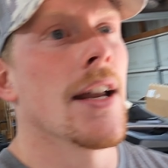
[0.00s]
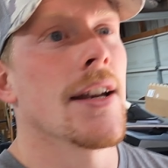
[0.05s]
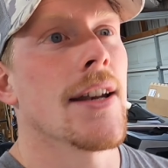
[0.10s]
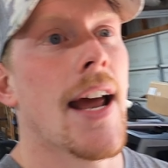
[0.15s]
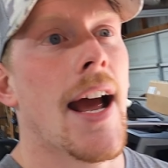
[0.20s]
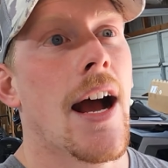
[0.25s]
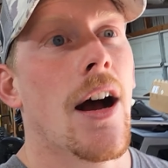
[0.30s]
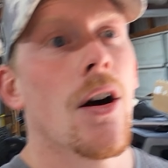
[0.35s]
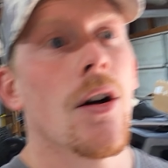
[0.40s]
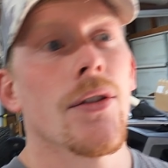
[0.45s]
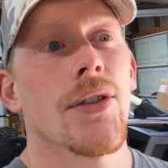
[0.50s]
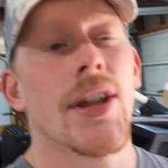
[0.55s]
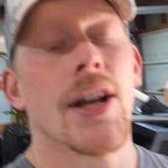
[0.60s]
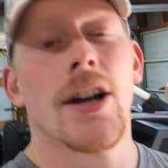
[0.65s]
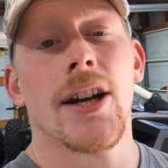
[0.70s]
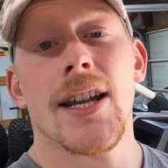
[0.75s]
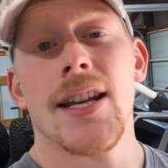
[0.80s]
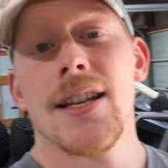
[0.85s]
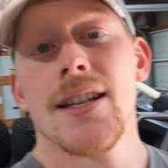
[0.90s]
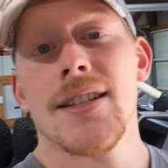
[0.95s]
Now,
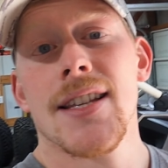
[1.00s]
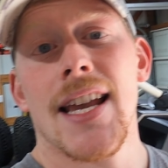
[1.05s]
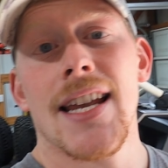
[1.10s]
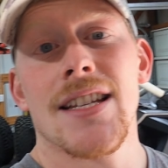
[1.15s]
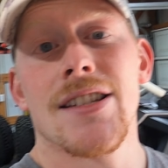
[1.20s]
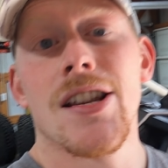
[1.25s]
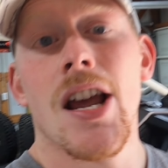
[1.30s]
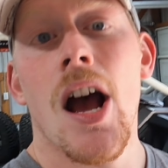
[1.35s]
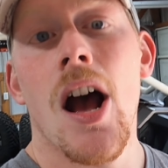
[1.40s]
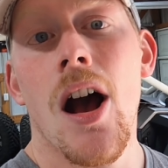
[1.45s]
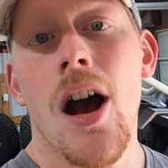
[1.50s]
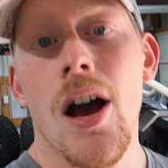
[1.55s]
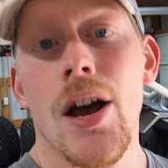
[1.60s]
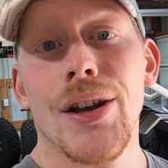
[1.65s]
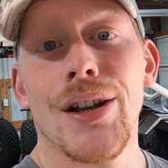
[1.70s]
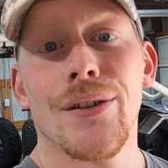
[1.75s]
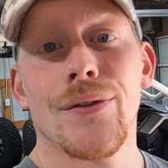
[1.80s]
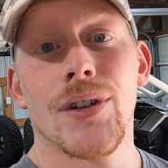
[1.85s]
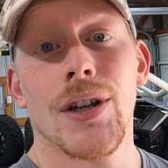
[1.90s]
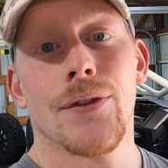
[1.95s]
there is a
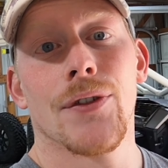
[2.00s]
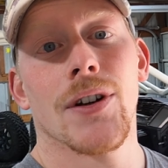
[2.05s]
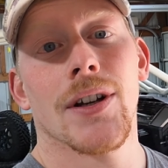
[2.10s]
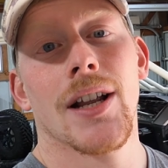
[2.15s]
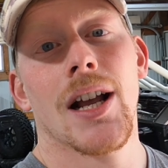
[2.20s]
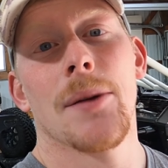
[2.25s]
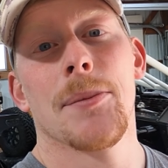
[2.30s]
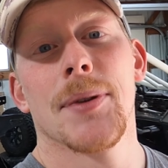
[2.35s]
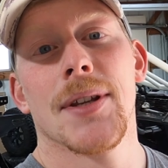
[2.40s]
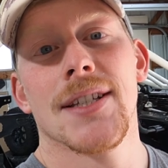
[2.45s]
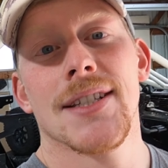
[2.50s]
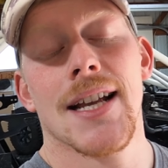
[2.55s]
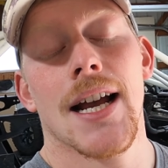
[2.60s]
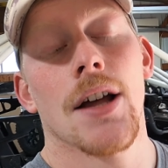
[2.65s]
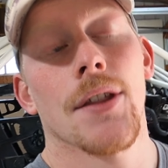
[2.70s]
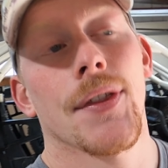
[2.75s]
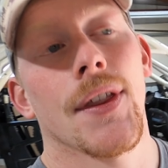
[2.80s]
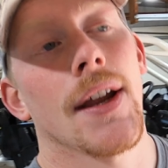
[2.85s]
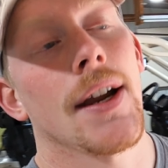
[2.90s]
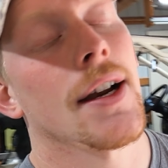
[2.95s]
ton of different companies
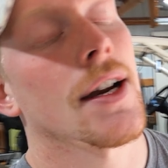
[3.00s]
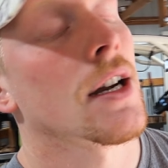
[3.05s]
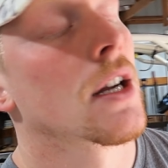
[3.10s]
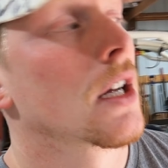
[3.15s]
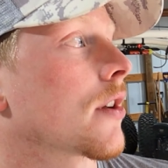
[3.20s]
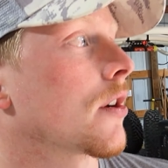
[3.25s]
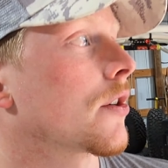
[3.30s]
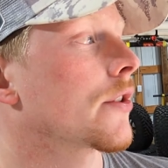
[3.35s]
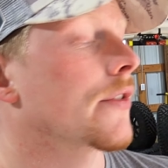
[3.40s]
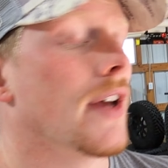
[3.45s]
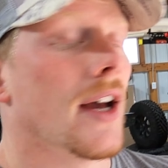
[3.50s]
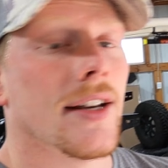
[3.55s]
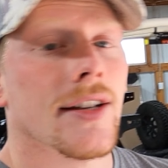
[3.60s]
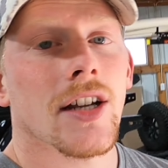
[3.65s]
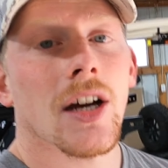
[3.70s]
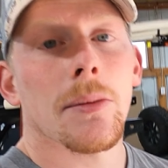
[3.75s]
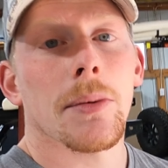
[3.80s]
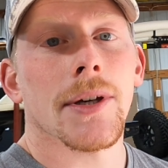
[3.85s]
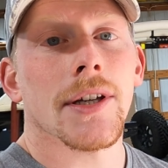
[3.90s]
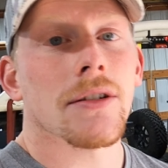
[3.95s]
out there. So you got
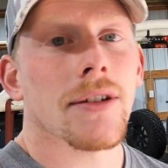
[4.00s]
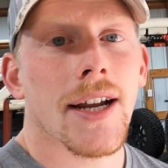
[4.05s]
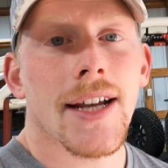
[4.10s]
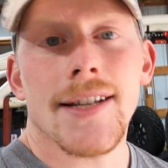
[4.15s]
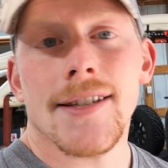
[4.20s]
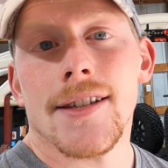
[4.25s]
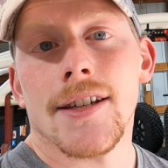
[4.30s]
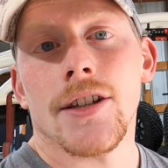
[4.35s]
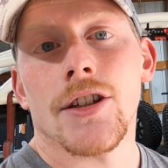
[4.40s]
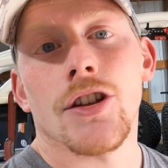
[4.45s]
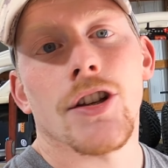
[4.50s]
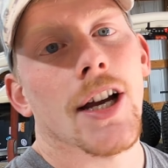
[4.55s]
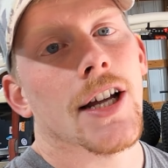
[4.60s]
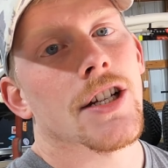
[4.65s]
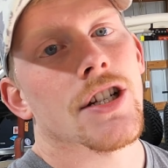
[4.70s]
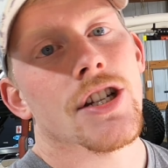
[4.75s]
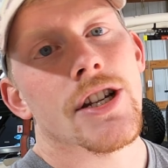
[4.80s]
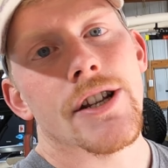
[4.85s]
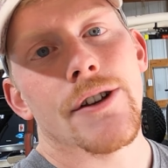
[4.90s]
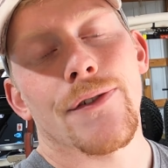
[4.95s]
Double E Racing, you
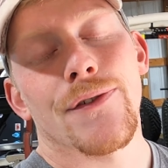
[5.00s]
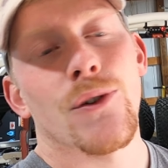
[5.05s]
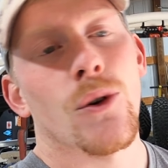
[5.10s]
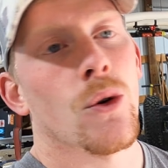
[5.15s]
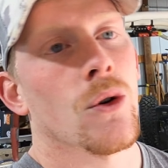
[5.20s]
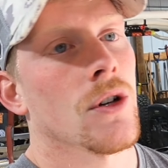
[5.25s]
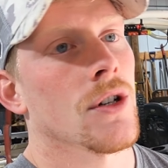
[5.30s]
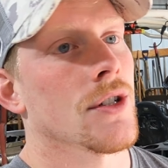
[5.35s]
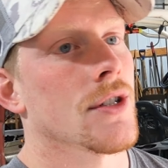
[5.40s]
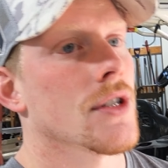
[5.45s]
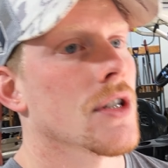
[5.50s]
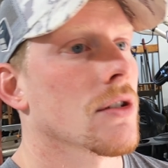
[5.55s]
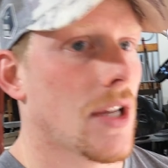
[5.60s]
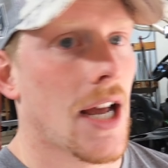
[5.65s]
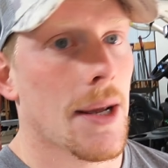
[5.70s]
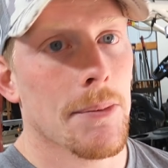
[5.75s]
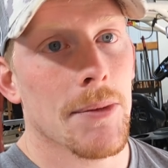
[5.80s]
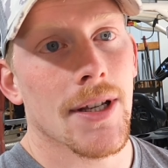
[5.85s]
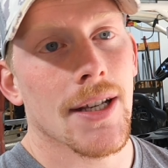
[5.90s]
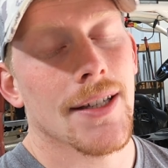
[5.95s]
got G-Force.
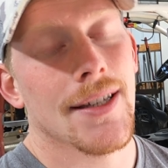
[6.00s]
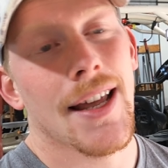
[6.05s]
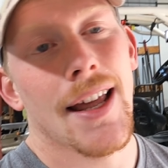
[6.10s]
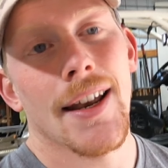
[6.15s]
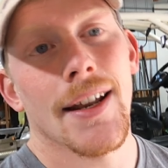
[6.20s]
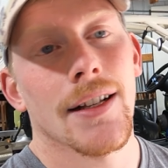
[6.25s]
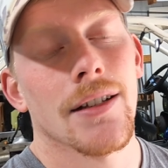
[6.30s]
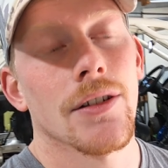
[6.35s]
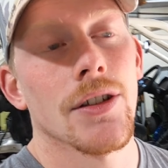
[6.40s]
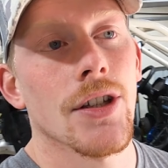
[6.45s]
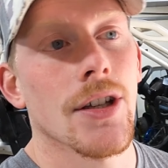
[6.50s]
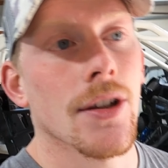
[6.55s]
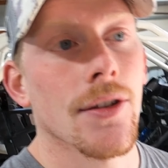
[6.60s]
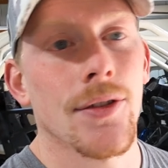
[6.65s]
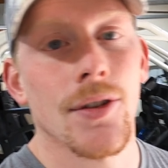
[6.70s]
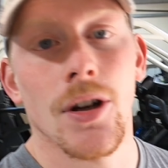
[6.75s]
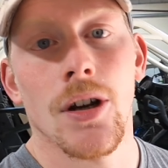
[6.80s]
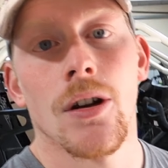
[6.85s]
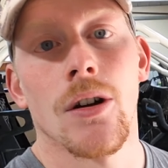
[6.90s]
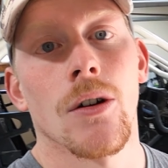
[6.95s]
I mean, technically you could
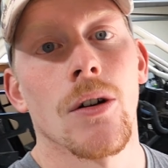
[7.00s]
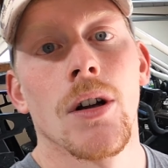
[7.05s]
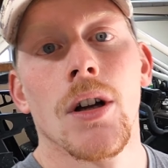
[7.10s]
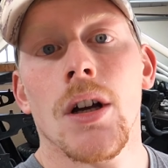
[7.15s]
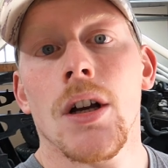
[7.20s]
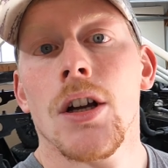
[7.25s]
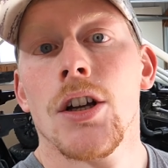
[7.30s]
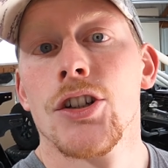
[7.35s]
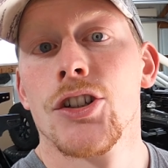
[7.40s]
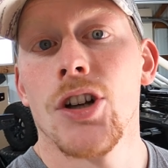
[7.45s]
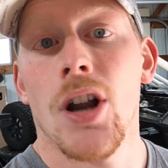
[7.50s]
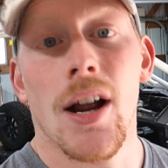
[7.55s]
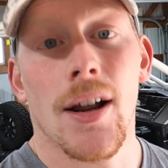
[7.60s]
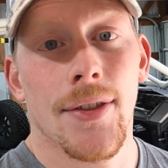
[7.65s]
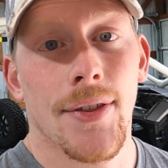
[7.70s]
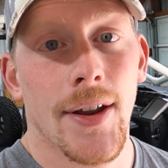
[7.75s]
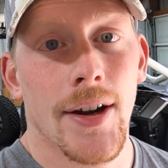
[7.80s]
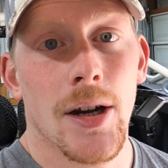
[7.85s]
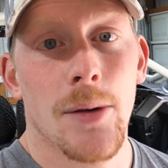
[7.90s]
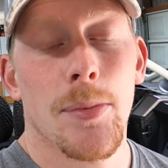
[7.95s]
throw Shock
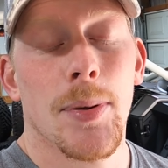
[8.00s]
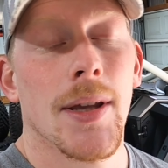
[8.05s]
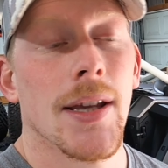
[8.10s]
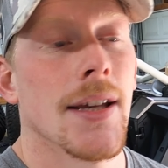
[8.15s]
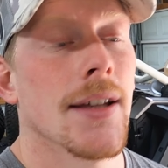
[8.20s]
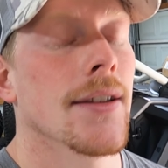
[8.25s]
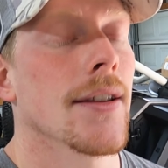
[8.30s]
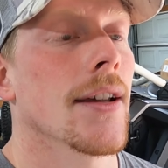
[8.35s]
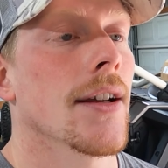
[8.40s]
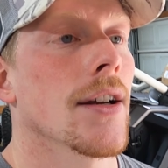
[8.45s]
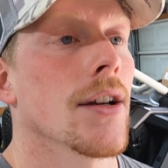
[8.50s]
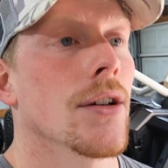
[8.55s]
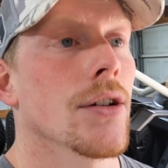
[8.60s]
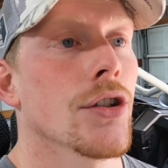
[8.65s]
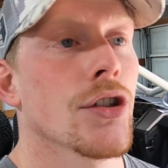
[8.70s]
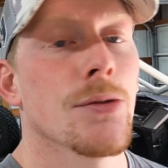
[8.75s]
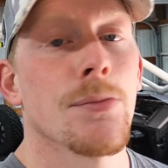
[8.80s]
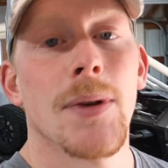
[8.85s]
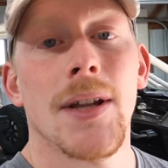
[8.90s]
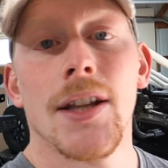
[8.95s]
Therapy in there,
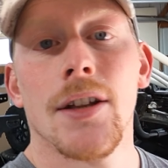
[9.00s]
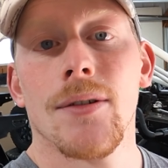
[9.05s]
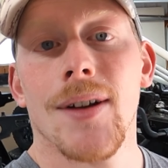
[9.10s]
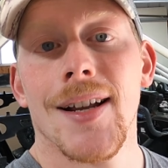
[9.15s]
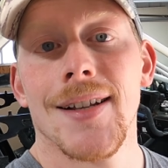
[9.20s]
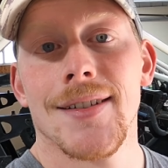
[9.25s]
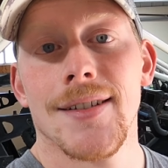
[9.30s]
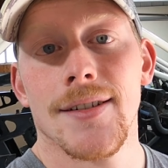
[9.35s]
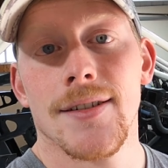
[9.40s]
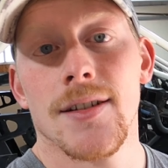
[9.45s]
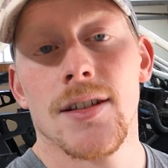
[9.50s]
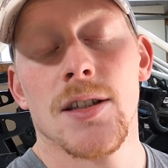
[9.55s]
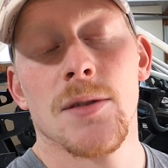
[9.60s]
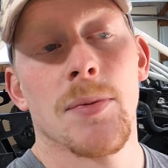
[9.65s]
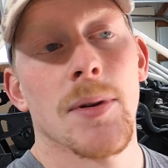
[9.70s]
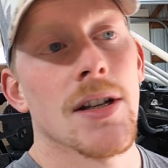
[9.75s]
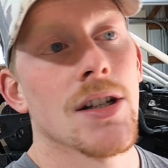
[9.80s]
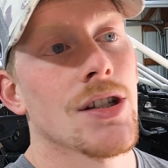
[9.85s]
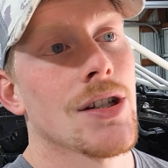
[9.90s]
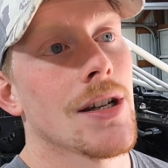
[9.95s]
Schmitty Racing
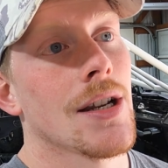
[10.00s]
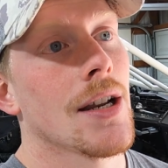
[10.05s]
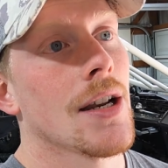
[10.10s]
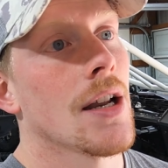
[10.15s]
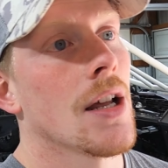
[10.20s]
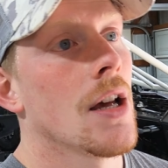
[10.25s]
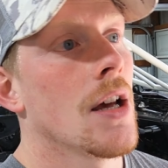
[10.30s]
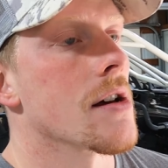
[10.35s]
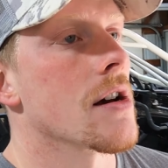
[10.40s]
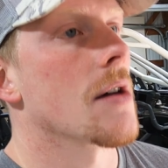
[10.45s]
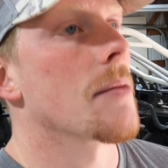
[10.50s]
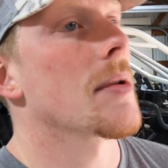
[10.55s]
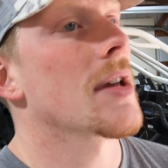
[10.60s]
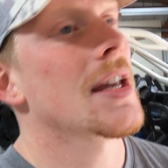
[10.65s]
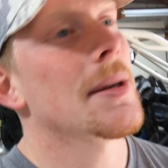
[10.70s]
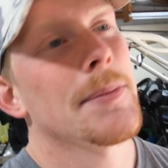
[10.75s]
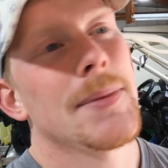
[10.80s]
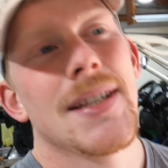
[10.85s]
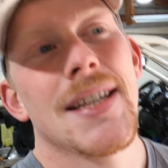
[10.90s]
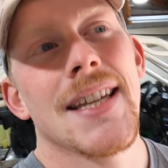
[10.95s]
Suspension,
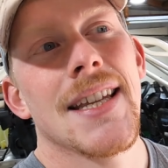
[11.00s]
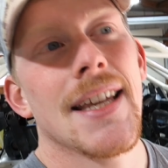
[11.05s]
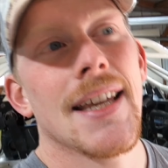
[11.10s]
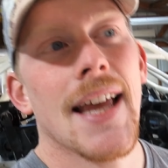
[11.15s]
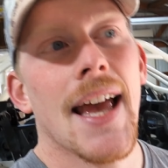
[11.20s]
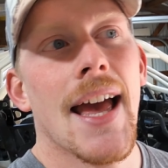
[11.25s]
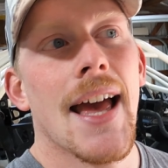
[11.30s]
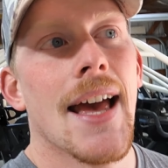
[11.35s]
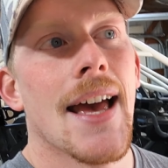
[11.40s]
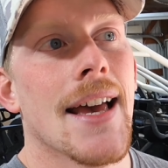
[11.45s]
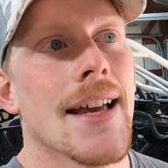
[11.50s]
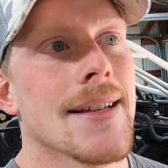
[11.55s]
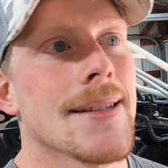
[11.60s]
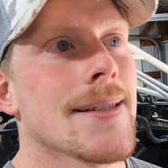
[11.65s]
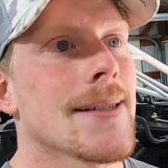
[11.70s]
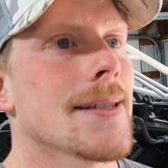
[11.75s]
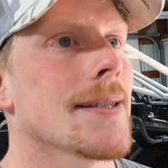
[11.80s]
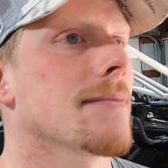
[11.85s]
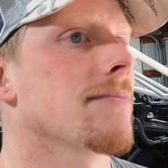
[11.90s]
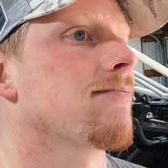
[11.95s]

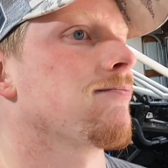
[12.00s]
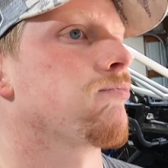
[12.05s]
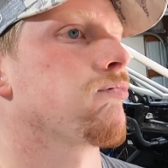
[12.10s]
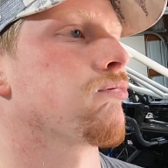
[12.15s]
MTS,